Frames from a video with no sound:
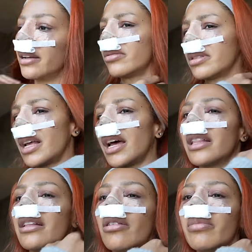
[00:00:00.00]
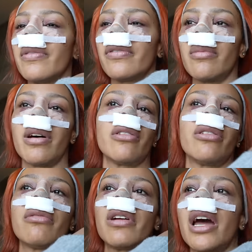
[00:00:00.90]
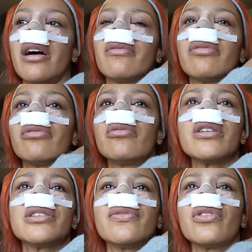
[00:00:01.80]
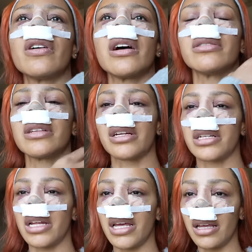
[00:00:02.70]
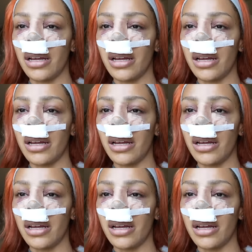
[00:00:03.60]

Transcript: We were sat in the lobby for about three, almost four hours actually.